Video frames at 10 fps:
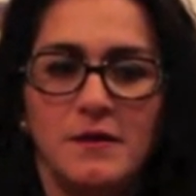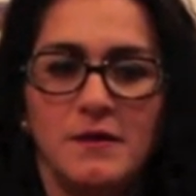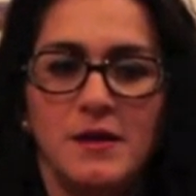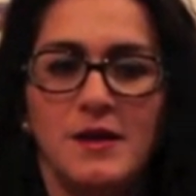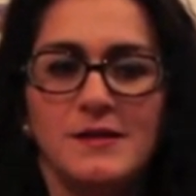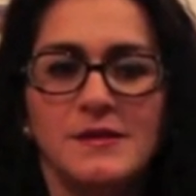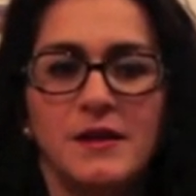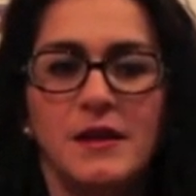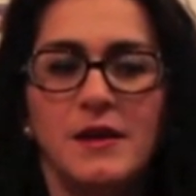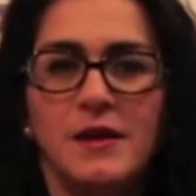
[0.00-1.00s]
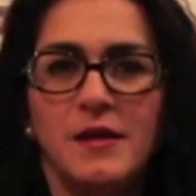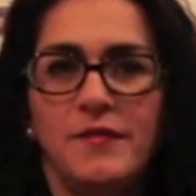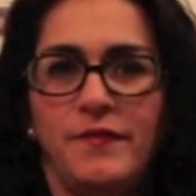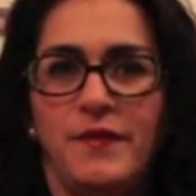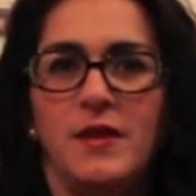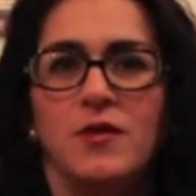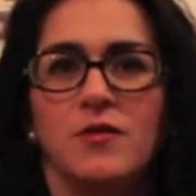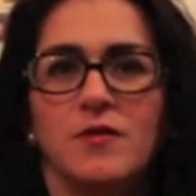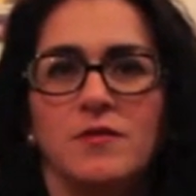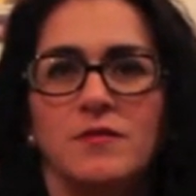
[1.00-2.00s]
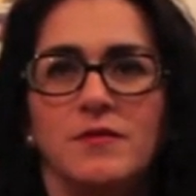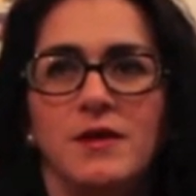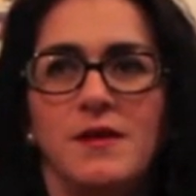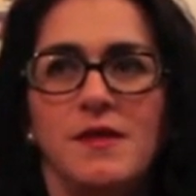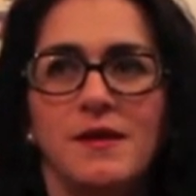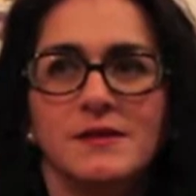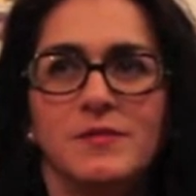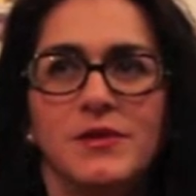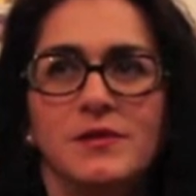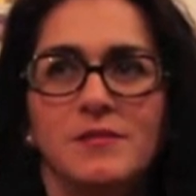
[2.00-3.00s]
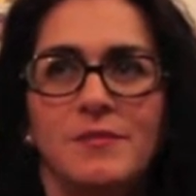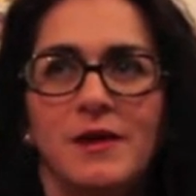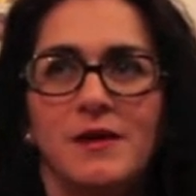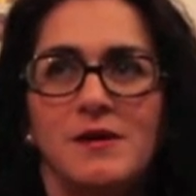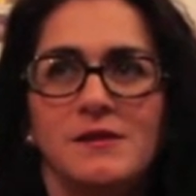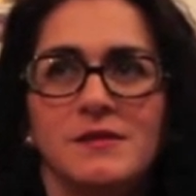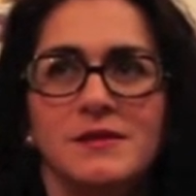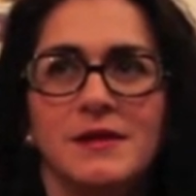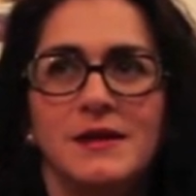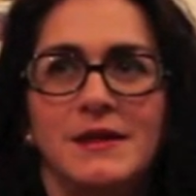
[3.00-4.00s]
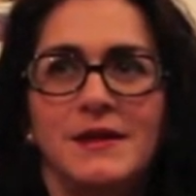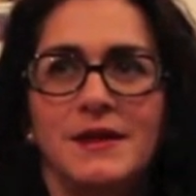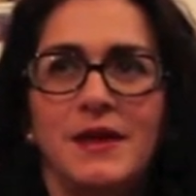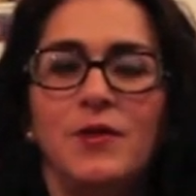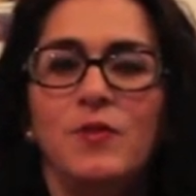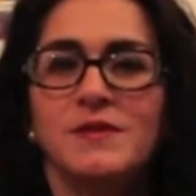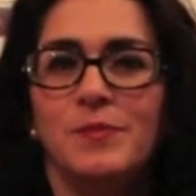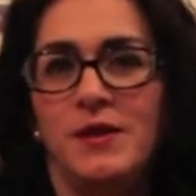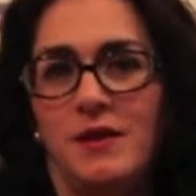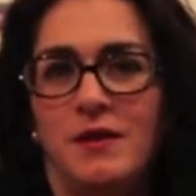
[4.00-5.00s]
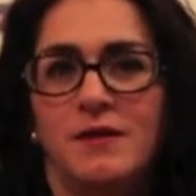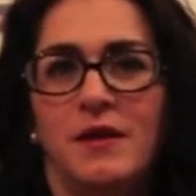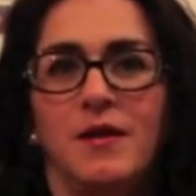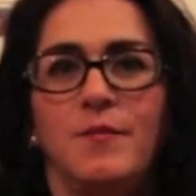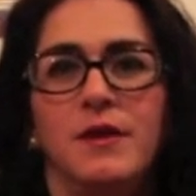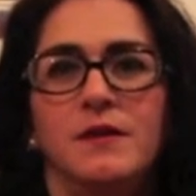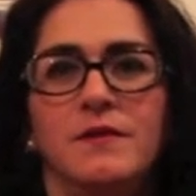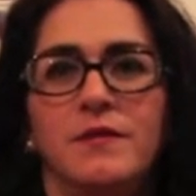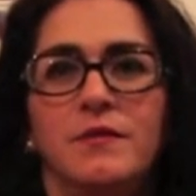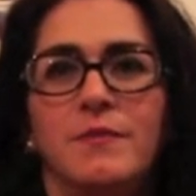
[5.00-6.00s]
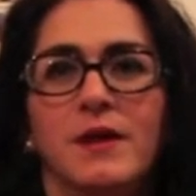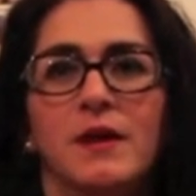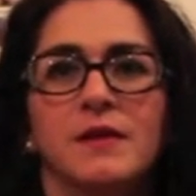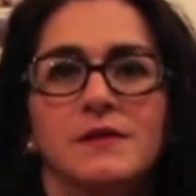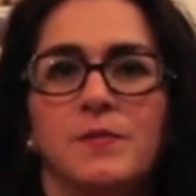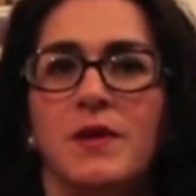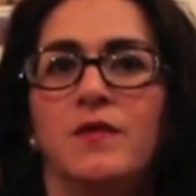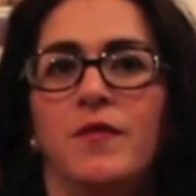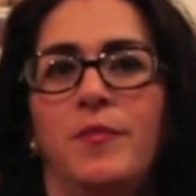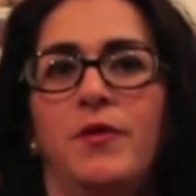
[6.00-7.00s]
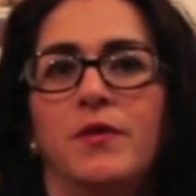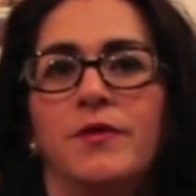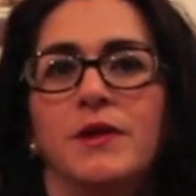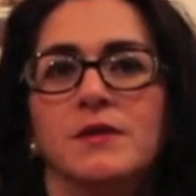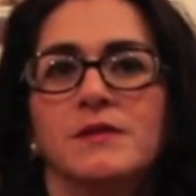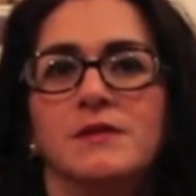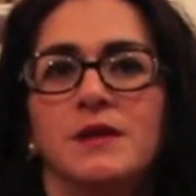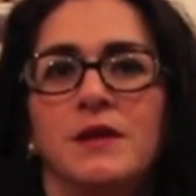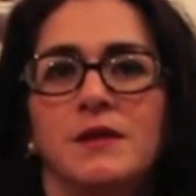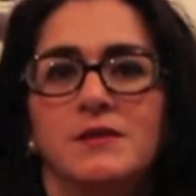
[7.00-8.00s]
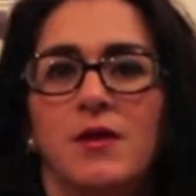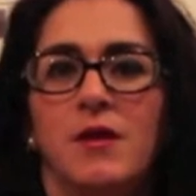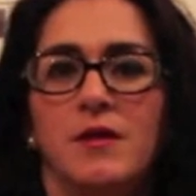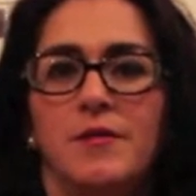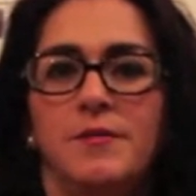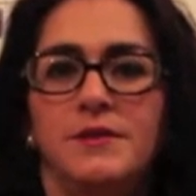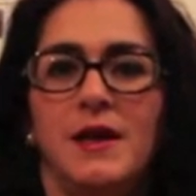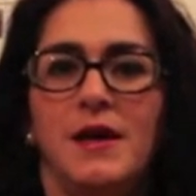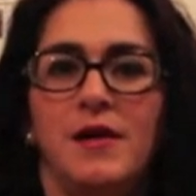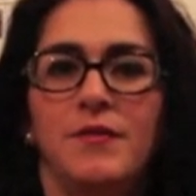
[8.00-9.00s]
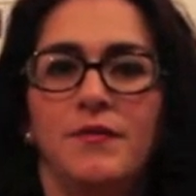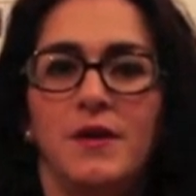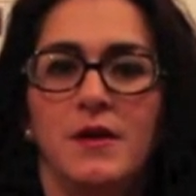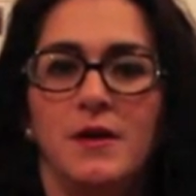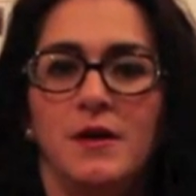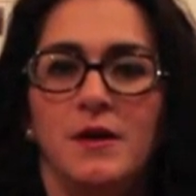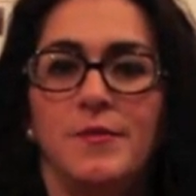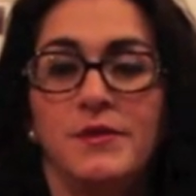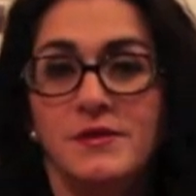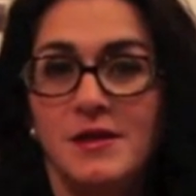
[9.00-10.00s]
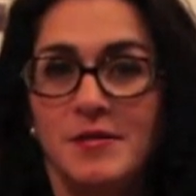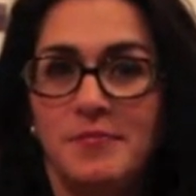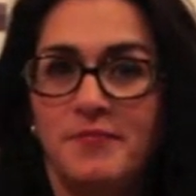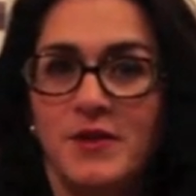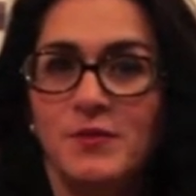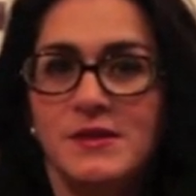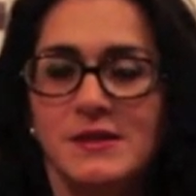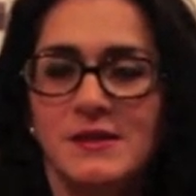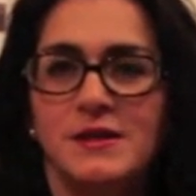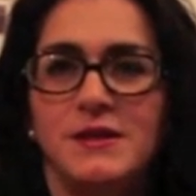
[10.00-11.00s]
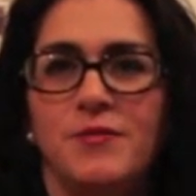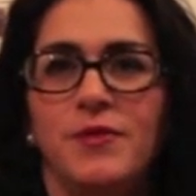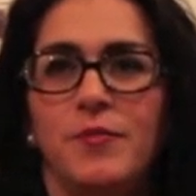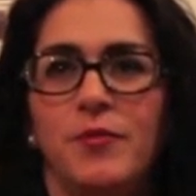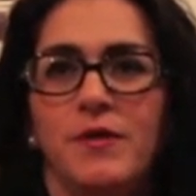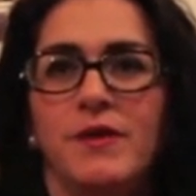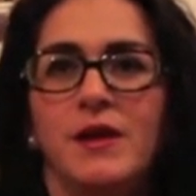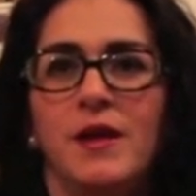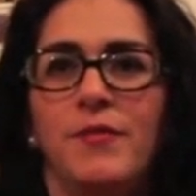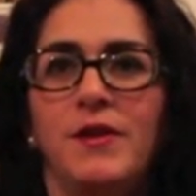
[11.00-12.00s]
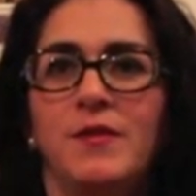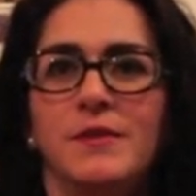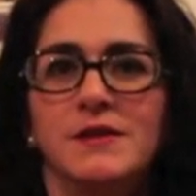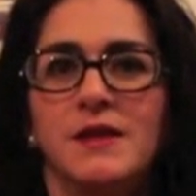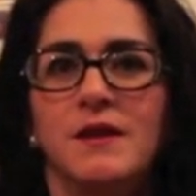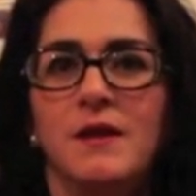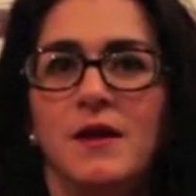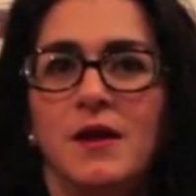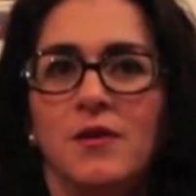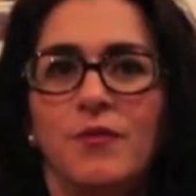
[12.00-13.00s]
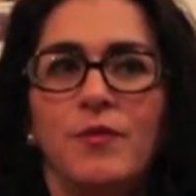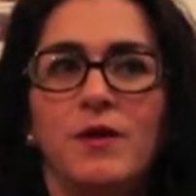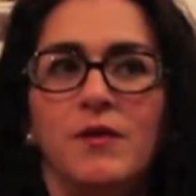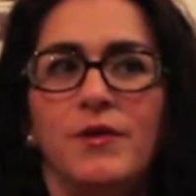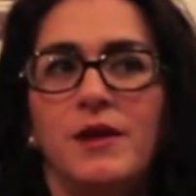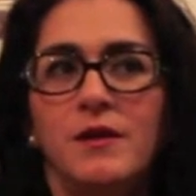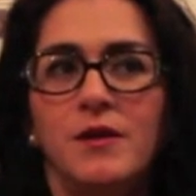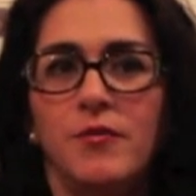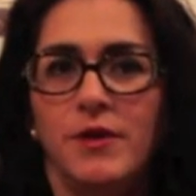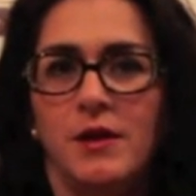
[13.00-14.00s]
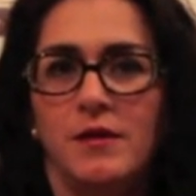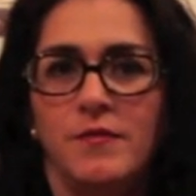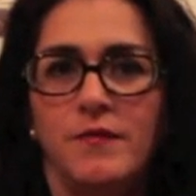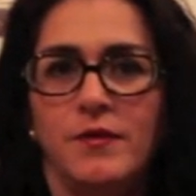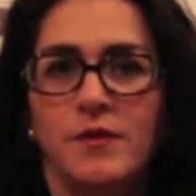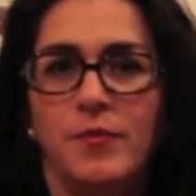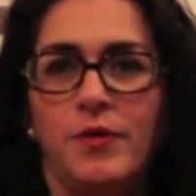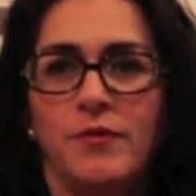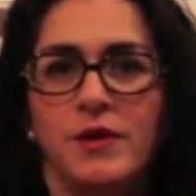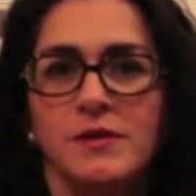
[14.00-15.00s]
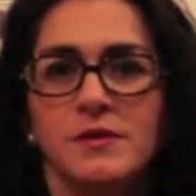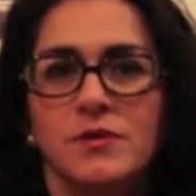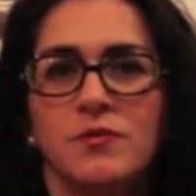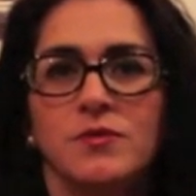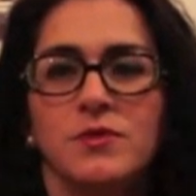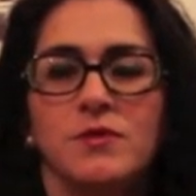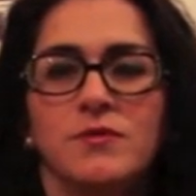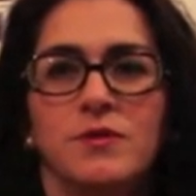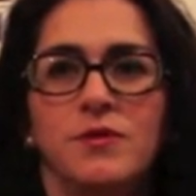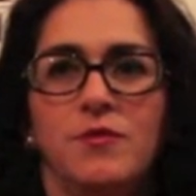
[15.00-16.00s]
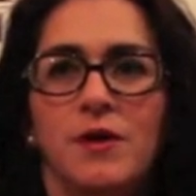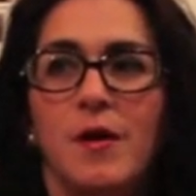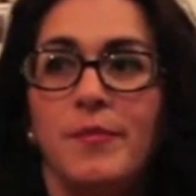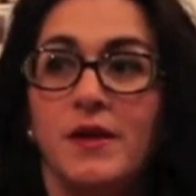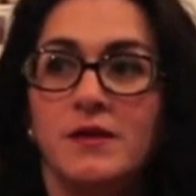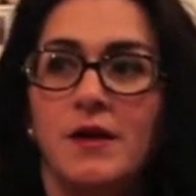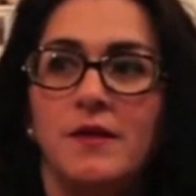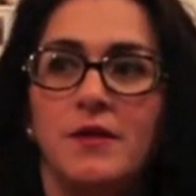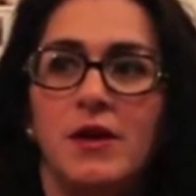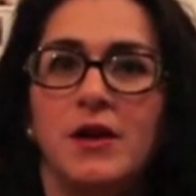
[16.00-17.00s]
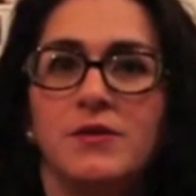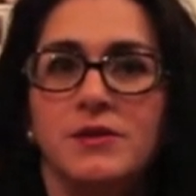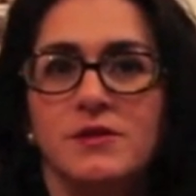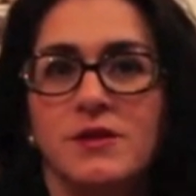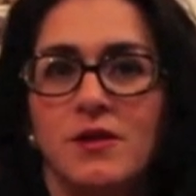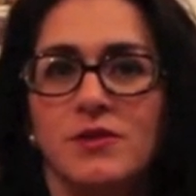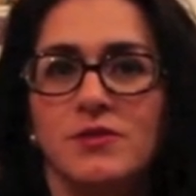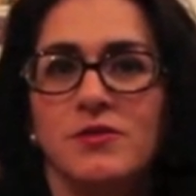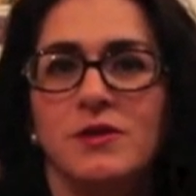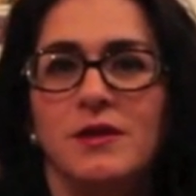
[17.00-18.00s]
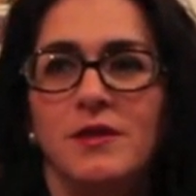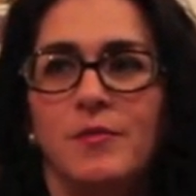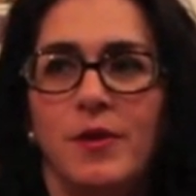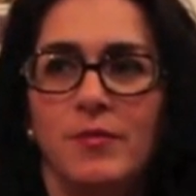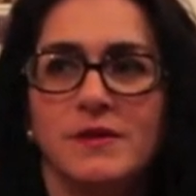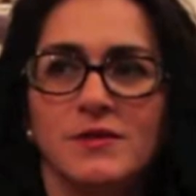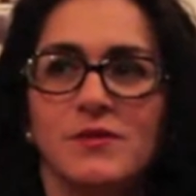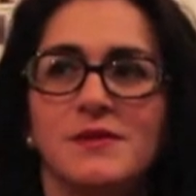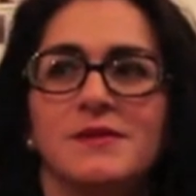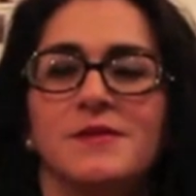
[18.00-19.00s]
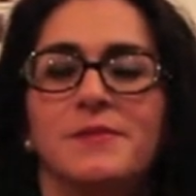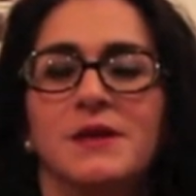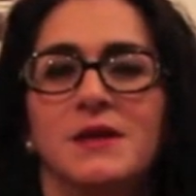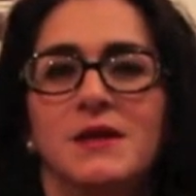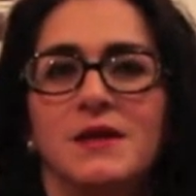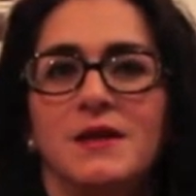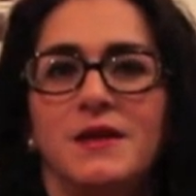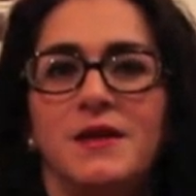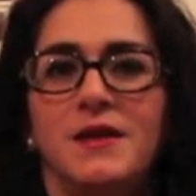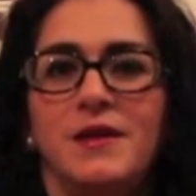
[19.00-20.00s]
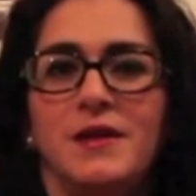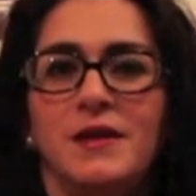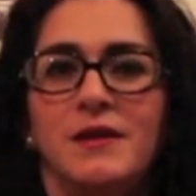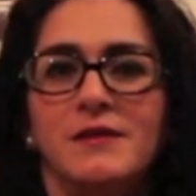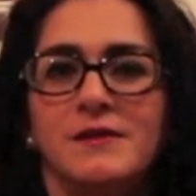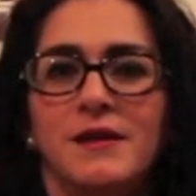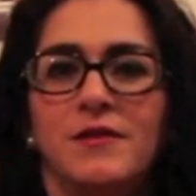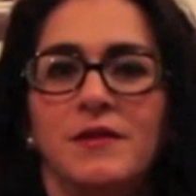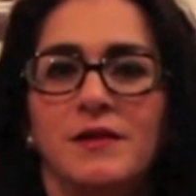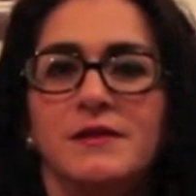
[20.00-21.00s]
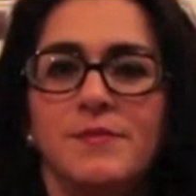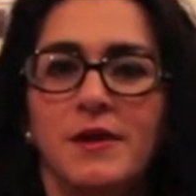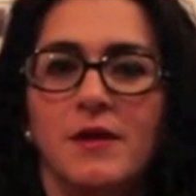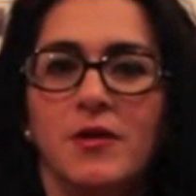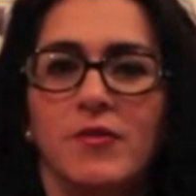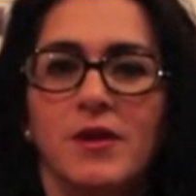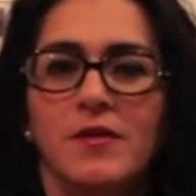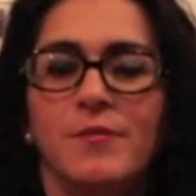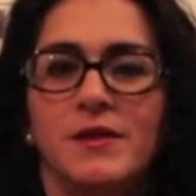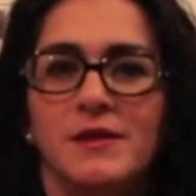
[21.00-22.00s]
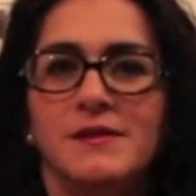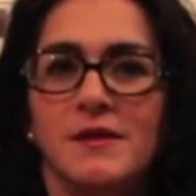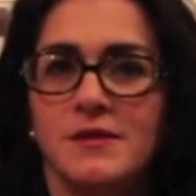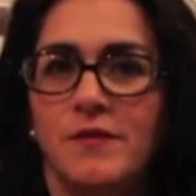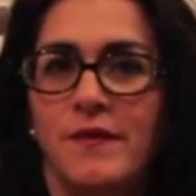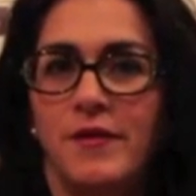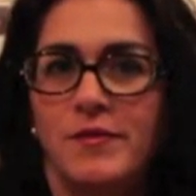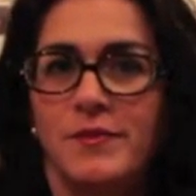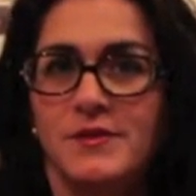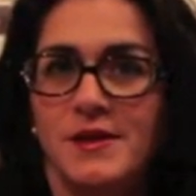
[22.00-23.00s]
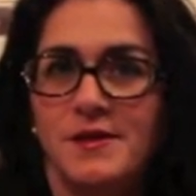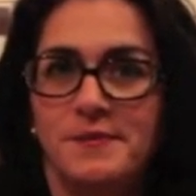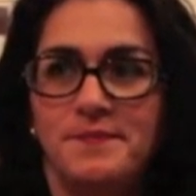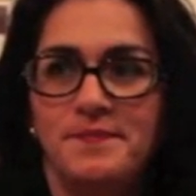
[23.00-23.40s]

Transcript: he's a key figure in the exhibition because he was politically committed to making a space for Puerto Ricans in East Harlem to have a museum. It was his idea when the Board of Ed came to him and said, we need curriculum for Puerto Rican school children who are not being taught their heritage and culture in the public school system. He said, let's make a curriculum, but let's also found a museum.